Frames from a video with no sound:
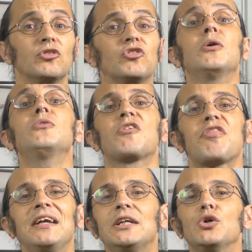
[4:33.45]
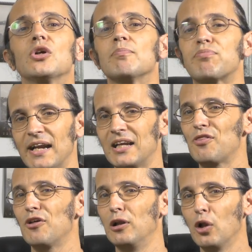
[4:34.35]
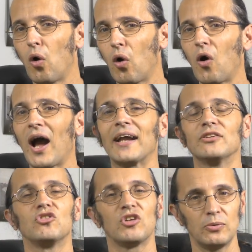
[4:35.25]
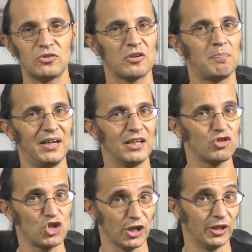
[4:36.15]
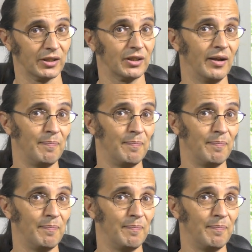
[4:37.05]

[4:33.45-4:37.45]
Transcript: don't think you can break the law and don't be a jerk.